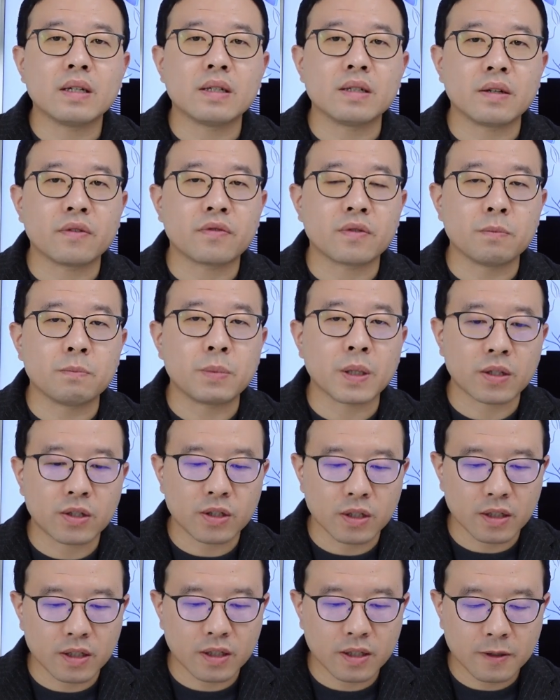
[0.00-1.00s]
different
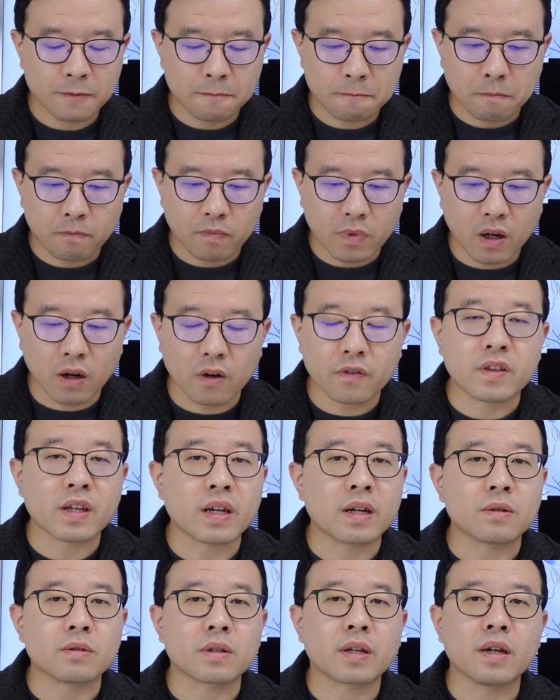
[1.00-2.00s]
pictures of
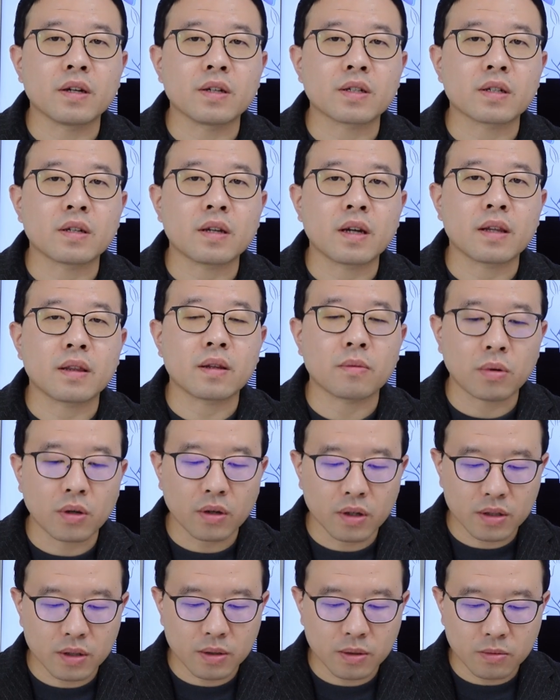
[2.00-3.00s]
the allocation, and the
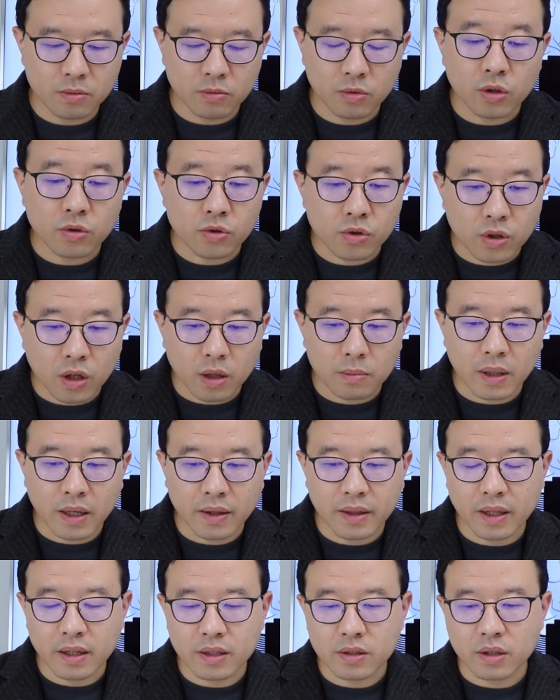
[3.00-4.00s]
points will drop, I
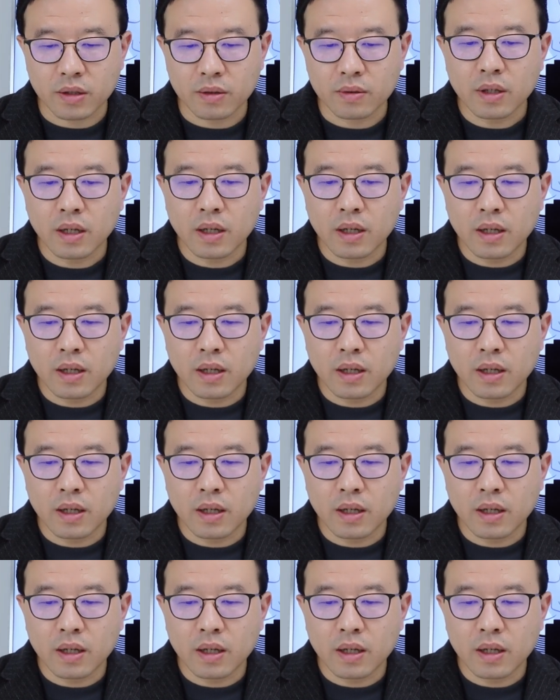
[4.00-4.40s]
think so.